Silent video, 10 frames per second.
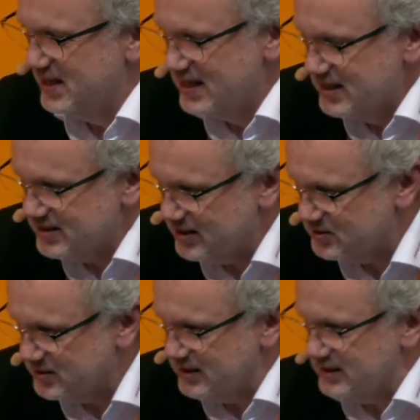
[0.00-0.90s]

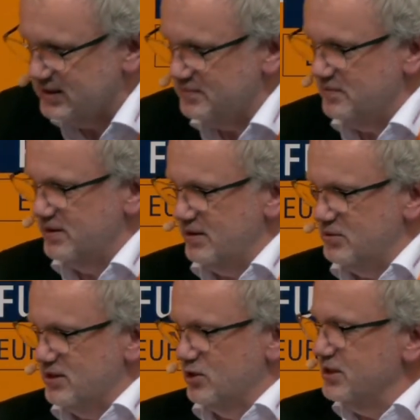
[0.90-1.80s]
So there
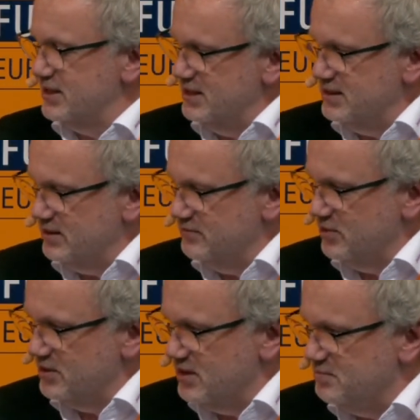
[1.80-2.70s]
is a lot existing,
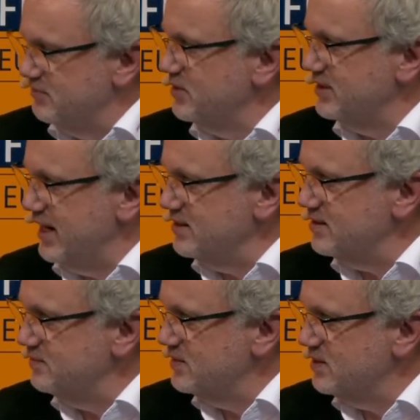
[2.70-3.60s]
for example, for
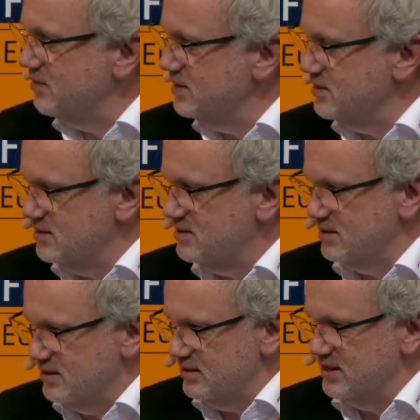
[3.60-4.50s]
tanks. So this is
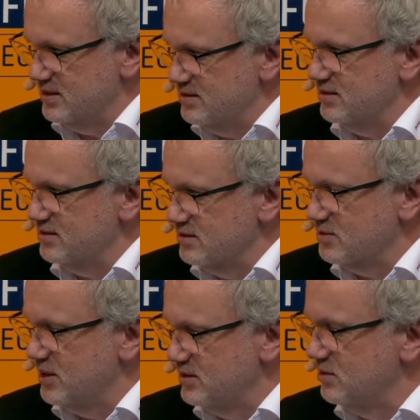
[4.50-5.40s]
existing since
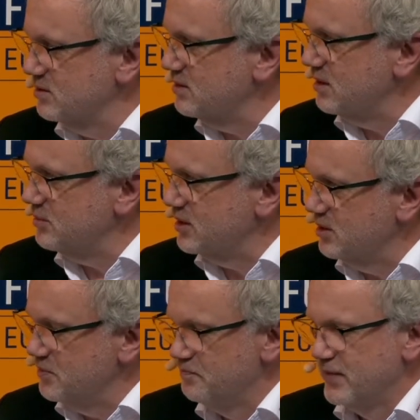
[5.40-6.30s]
quite a long time
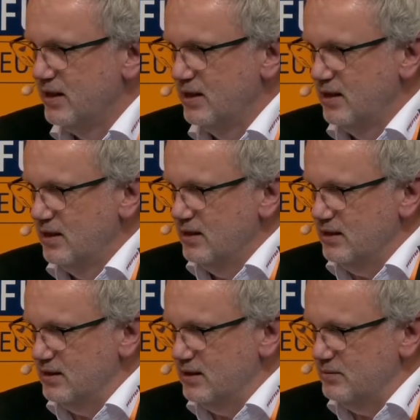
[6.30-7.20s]
ago.
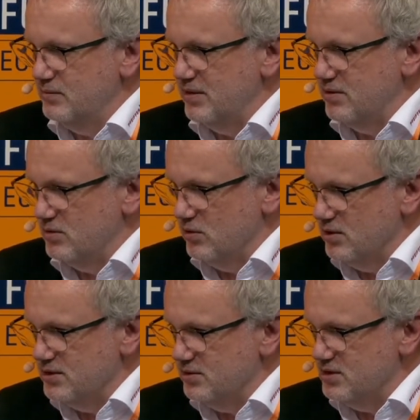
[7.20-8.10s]
And there are
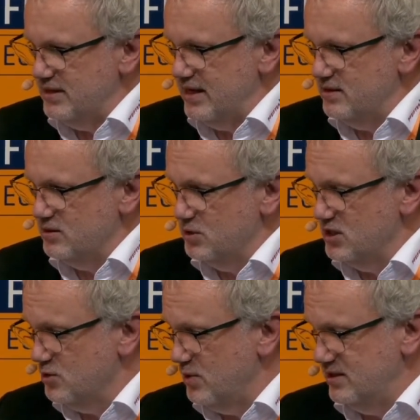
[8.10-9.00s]
also standards which
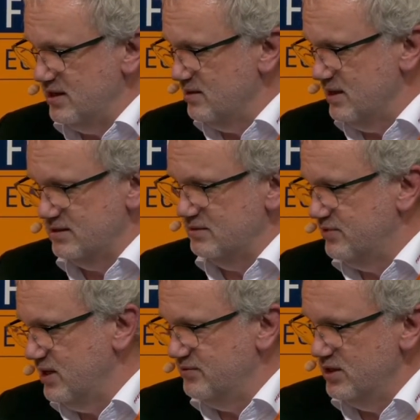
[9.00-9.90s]
are quite young, less than
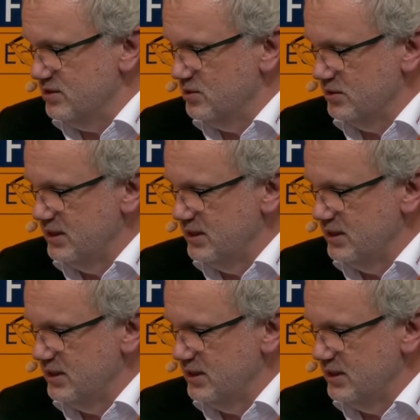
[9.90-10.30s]
5 years old.